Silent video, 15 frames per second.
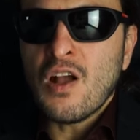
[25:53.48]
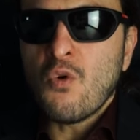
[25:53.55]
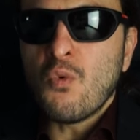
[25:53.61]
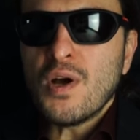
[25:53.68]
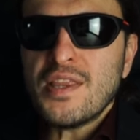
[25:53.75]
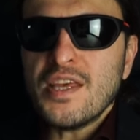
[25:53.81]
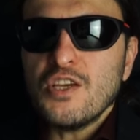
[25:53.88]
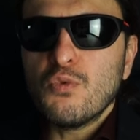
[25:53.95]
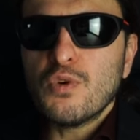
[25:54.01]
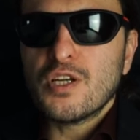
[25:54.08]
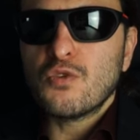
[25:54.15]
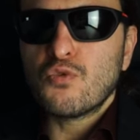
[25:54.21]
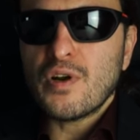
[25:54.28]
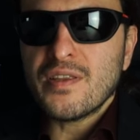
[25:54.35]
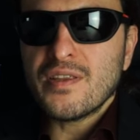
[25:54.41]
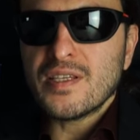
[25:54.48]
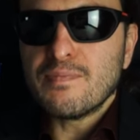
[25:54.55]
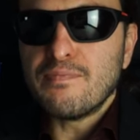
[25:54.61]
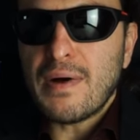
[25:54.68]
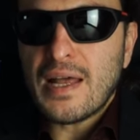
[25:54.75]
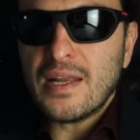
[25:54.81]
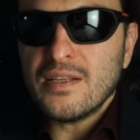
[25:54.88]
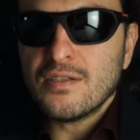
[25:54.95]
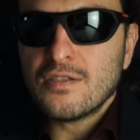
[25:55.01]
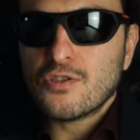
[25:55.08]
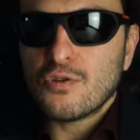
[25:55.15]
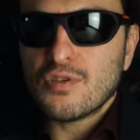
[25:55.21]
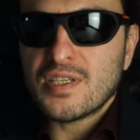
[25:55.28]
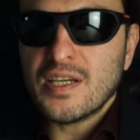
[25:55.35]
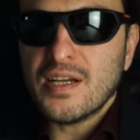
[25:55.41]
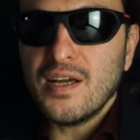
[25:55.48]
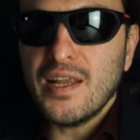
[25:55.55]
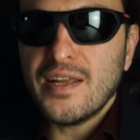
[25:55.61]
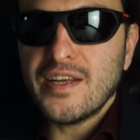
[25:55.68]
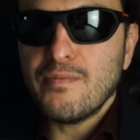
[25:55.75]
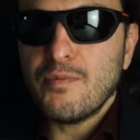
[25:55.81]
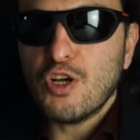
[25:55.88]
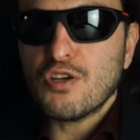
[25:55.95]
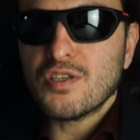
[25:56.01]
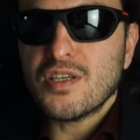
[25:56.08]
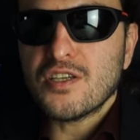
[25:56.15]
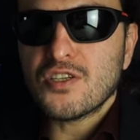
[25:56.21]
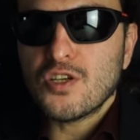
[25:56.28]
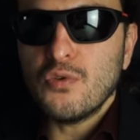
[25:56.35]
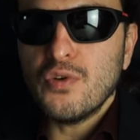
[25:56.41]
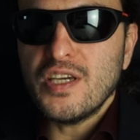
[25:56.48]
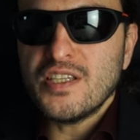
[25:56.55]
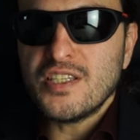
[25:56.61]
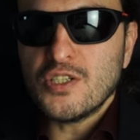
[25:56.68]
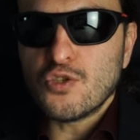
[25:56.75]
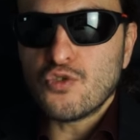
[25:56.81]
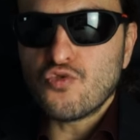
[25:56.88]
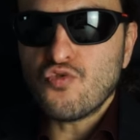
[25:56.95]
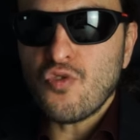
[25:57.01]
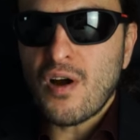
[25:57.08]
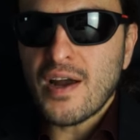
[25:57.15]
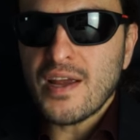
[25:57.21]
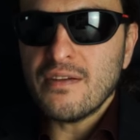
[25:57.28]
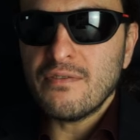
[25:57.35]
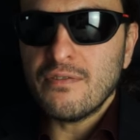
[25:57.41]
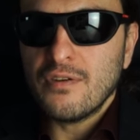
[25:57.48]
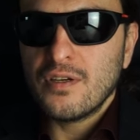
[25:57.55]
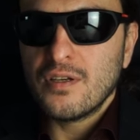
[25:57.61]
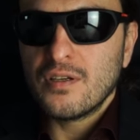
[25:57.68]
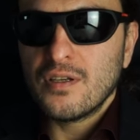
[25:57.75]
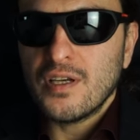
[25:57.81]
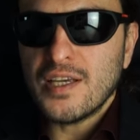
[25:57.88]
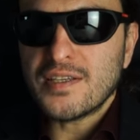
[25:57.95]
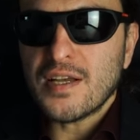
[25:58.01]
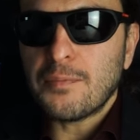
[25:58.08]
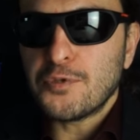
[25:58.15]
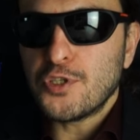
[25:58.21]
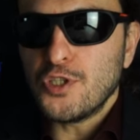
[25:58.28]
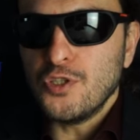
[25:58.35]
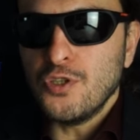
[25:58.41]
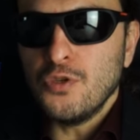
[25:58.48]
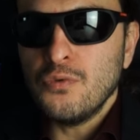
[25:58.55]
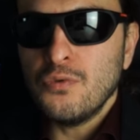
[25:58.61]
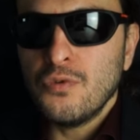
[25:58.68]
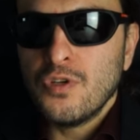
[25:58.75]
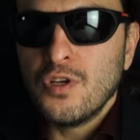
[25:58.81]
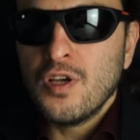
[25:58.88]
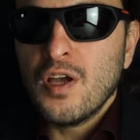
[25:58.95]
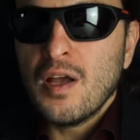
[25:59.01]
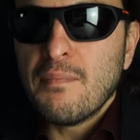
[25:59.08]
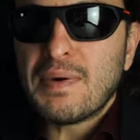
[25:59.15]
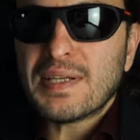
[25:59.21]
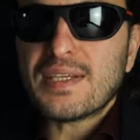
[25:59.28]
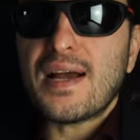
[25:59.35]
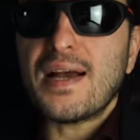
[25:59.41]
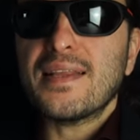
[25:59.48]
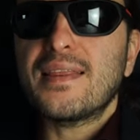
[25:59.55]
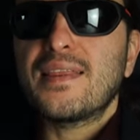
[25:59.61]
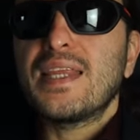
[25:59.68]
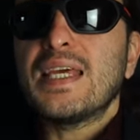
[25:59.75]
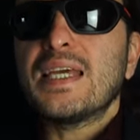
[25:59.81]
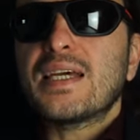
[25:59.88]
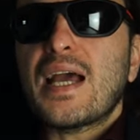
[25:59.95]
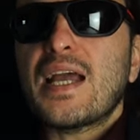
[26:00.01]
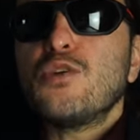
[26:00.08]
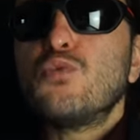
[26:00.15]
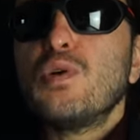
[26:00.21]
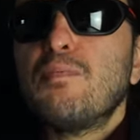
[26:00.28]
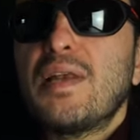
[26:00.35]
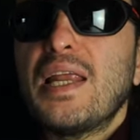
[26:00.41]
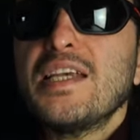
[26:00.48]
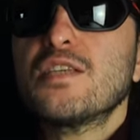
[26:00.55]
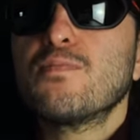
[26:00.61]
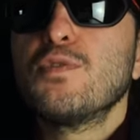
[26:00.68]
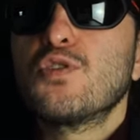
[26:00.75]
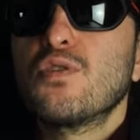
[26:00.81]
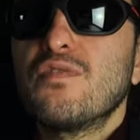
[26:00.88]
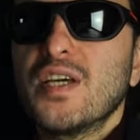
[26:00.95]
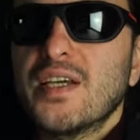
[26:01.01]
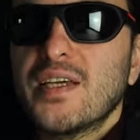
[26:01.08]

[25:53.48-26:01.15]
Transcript: Whether you want to run this balanced or single-ended because they're so easy to drive is up to you, but I think a replacement of the